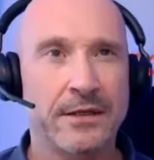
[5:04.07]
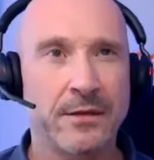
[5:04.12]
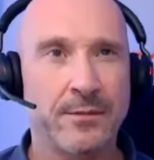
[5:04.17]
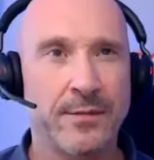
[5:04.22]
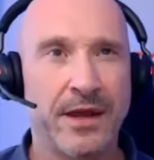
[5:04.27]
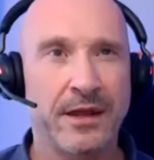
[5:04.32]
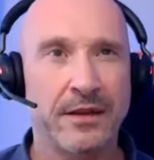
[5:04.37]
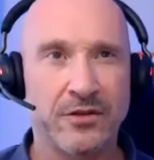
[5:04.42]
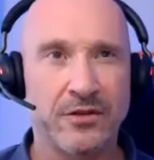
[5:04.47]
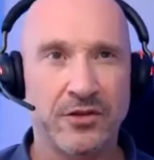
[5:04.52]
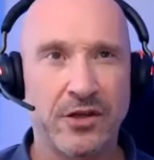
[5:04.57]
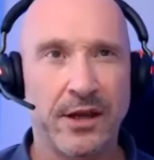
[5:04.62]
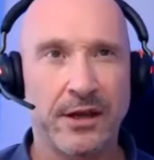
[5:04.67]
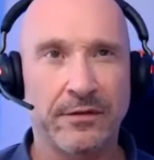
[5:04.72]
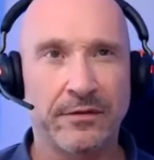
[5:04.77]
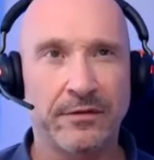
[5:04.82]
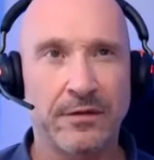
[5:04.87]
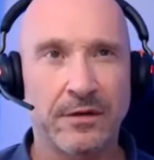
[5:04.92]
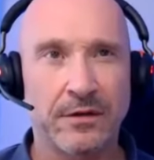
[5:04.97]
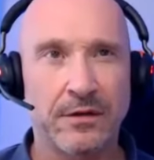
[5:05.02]
to make the
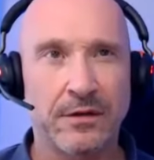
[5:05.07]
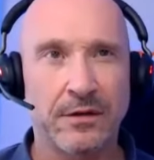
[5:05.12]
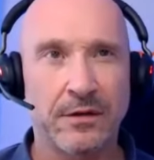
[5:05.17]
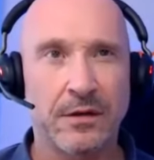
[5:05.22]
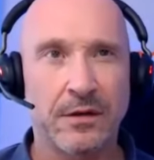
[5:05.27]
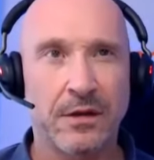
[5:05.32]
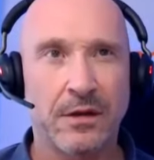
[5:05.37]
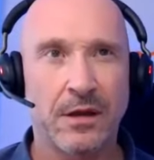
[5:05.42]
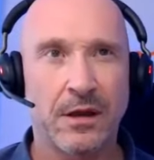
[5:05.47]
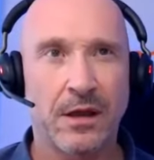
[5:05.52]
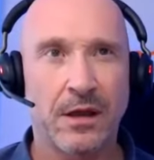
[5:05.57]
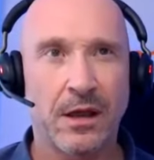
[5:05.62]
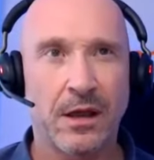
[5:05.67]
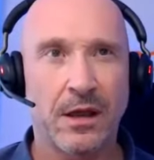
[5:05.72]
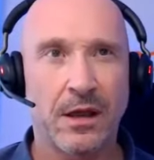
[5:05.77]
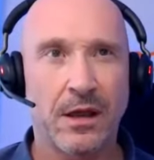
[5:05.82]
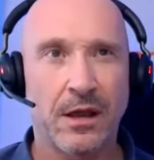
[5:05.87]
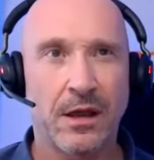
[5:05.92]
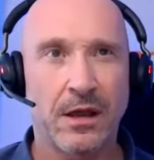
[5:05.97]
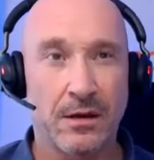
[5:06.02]
shift,
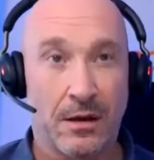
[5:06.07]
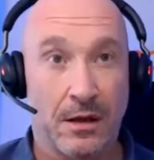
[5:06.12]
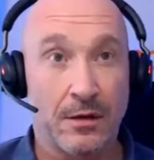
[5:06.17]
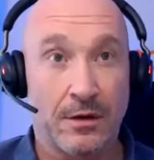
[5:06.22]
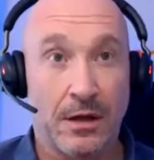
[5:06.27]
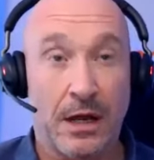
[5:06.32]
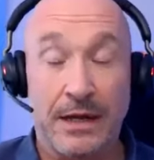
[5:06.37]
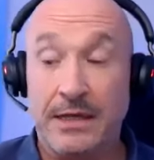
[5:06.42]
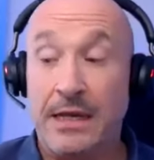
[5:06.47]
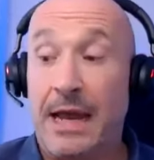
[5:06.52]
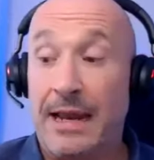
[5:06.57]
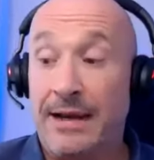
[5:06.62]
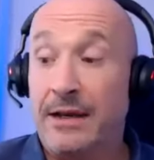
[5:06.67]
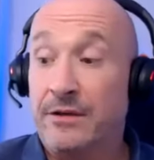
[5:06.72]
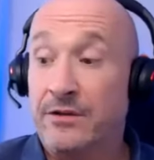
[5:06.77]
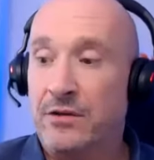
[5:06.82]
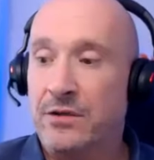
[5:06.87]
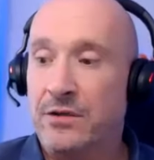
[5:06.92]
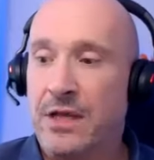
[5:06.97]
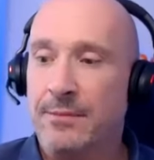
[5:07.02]
and
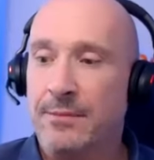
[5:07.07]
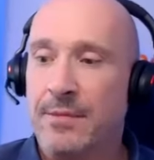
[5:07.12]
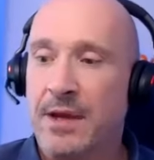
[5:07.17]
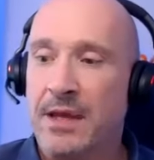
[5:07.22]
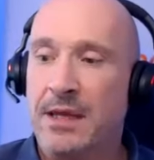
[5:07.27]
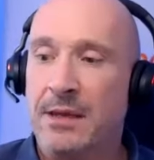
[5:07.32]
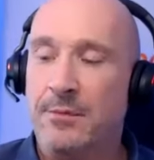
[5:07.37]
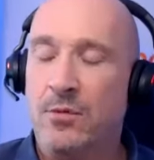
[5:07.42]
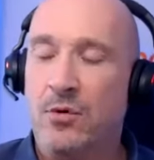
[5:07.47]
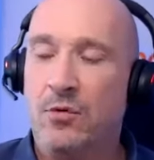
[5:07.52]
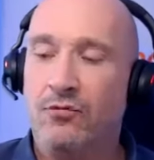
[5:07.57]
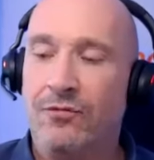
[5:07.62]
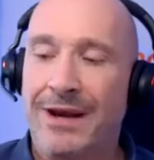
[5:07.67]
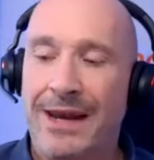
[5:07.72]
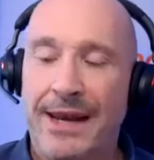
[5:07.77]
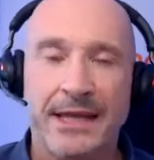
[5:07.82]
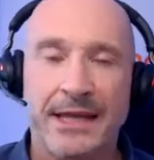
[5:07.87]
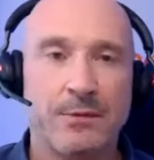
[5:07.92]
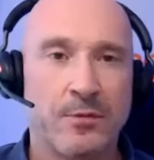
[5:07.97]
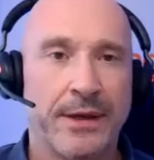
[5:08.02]
as you say, make it more
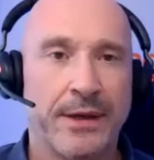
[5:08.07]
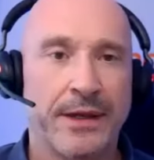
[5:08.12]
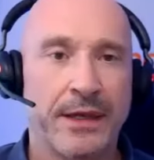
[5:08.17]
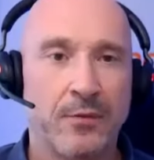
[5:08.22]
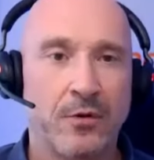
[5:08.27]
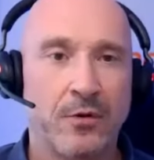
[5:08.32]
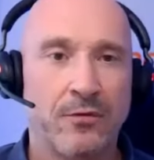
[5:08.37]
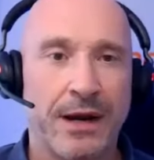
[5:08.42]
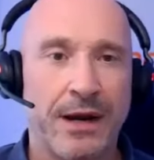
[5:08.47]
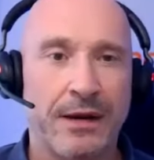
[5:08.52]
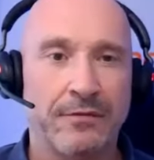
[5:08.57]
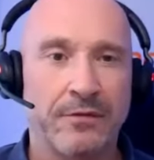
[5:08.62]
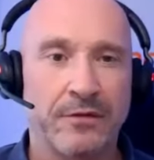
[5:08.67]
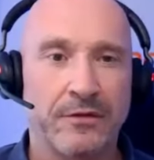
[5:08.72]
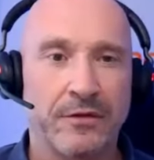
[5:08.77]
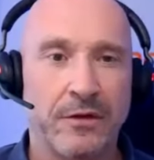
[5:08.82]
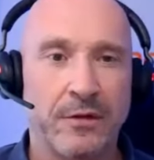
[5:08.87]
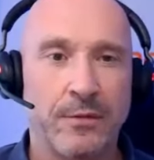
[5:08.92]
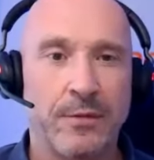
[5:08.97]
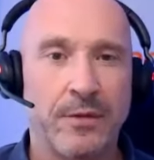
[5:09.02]
relatable, make it more relevant
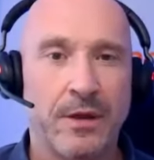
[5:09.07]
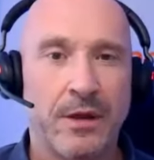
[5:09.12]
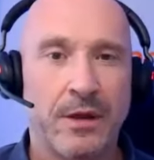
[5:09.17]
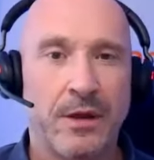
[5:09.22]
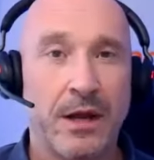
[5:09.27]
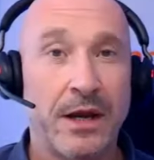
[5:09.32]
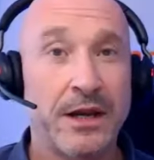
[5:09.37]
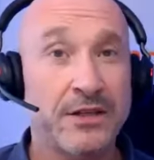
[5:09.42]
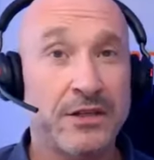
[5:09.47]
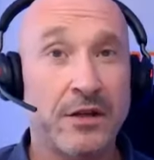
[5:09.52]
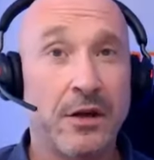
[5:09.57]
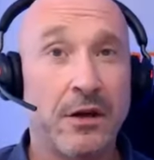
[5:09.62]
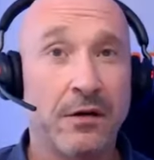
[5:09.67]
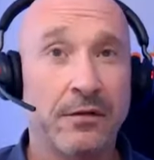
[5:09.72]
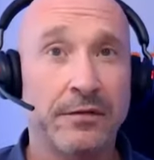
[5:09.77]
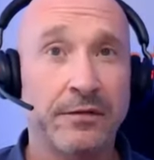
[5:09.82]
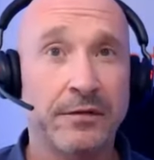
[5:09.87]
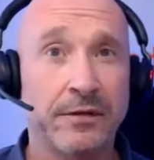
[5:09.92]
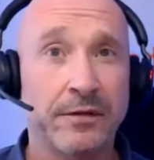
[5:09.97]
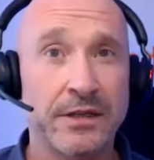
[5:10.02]
to them. And it's
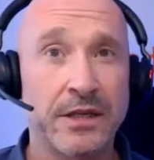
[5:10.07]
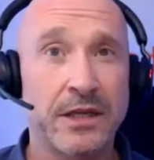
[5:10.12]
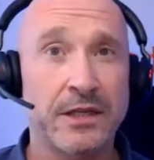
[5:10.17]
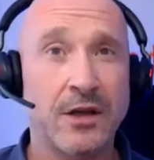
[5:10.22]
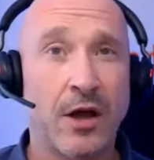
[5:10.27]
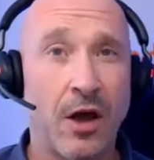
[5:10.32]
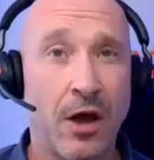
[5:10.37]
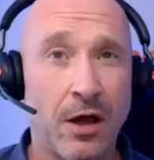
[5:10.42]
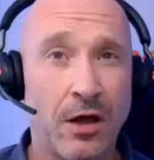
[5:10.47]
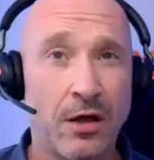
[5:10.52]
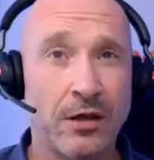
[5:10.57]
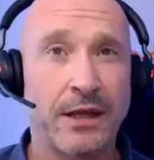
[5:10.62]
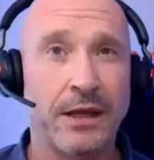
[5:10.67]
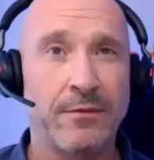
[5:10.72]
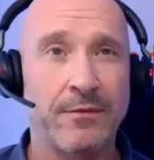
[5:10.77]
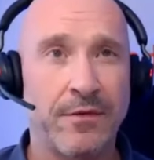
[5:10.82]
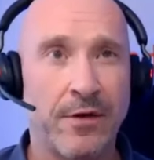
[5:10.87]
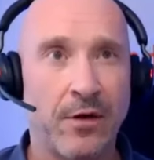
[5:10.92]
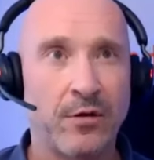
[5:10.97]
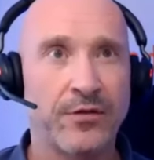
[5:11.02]
tough. It's hard. It
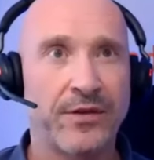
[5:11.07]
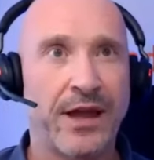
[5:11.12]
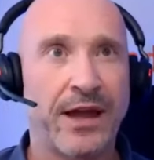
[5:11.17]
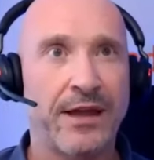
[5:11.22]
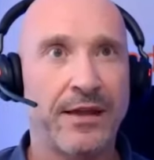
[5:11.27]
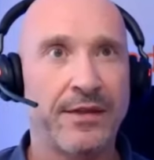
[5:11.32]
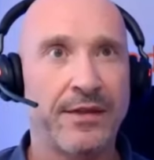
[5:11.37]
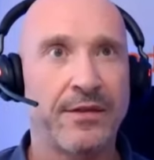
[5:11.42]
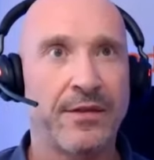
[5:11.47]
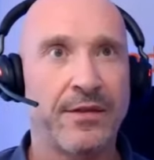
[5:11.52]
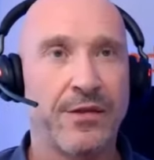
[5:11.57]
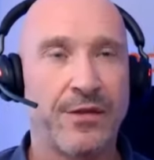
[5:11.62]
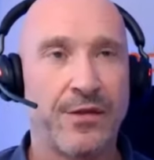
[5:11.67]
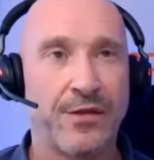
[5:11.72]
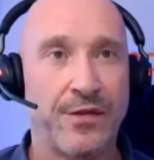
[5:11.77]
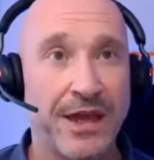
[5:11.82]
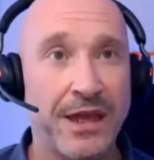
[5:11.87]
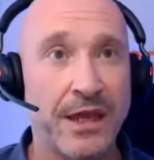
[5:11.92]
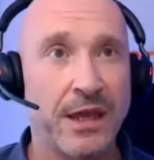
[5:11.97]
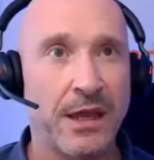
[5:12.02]
involves that
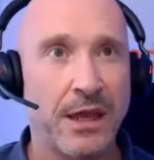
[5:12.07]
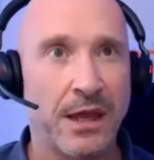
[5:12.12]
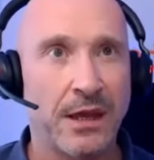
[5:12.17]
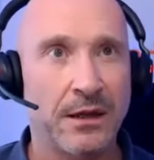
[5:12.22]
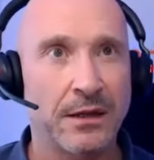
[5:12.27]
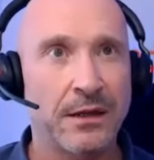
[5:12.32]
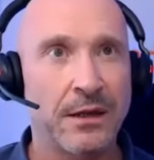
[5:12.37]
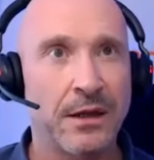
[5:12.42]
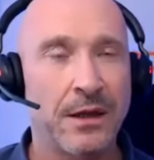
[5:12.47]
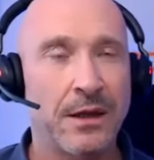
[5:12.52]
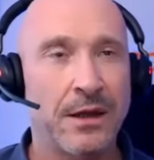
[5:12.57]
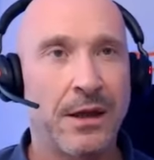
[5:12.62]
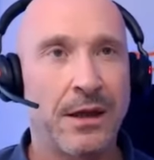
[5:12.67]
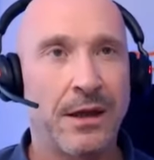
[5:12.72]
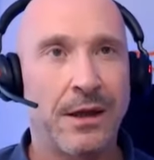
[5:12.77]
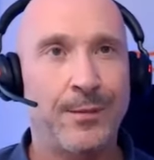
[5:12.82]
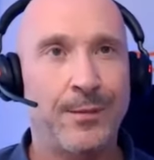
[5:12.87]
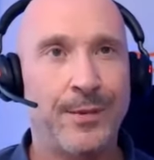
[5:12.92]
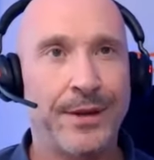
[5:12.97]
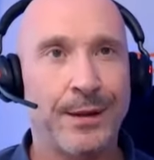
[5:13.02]
thinking
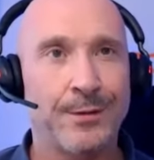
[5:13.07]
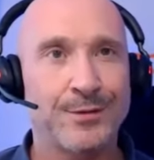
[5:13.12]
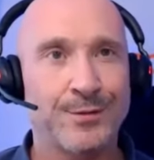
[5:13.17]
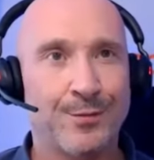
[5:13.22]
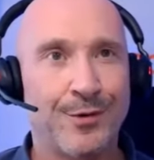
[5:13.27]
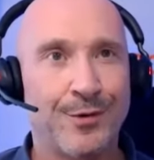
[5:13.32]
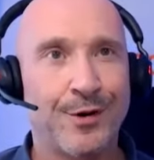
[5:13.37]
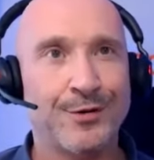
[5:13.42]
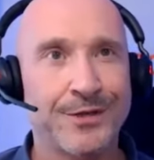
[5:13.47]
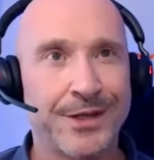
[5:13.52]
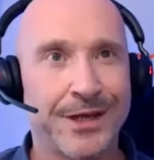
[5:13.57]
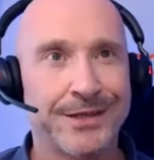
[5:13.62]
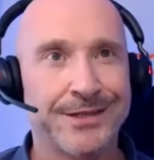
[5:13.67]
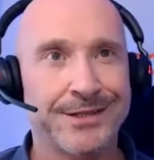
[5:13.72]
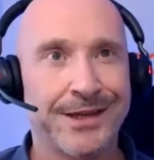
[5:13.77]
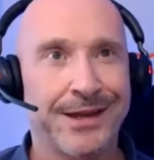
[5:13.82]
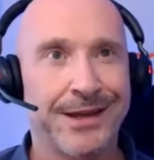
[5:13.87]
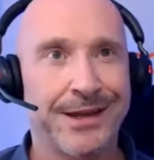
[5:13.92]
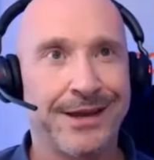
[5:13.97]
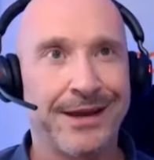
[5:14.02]
and being able to process
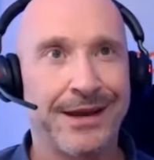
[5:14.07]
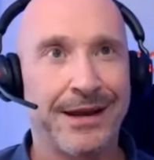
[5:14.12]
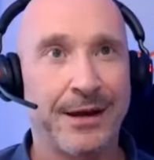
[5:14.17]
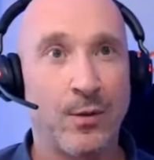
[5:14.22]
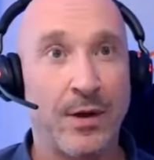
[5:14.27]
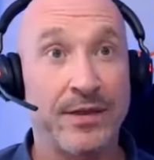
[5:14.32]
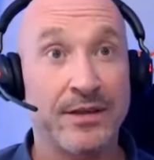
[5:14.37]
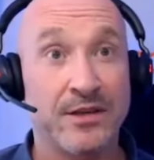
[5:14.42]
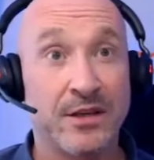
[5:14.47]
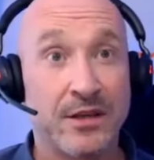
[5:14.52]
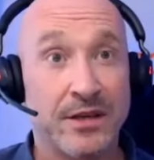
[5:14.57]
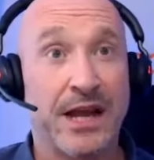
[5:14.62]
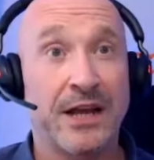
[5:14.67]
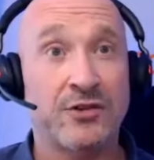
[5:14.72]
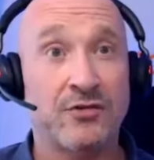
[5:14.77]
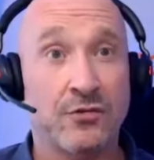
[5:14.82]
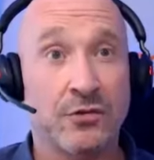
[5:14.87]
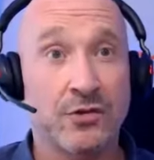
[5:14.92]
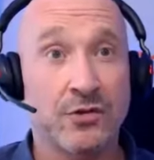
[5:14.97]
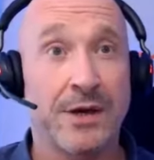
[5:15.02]
it in a way that's
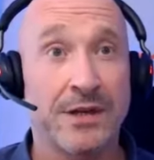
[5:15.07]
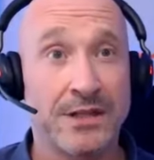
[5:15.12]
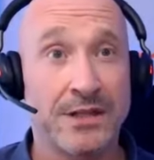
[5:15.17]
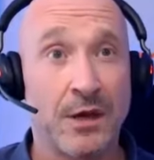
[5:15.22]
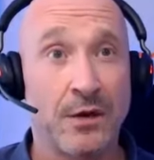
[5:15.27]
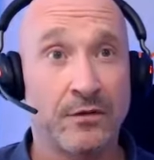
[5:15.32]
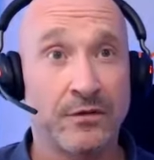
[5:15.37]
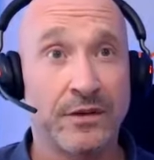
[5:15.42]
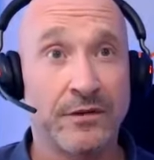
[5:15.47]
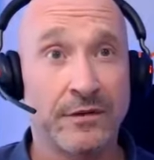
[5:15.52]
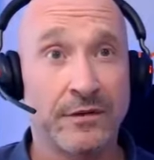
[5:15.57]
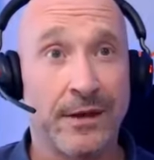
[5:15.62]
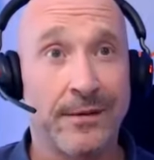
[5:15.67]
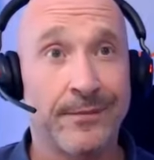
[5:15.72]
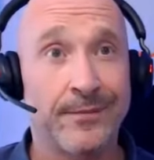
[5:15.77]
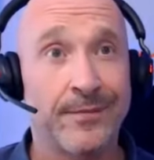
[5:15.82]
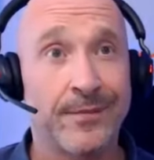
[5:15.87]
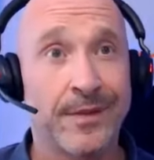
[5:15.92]
unnatural to ourselves, isn't it?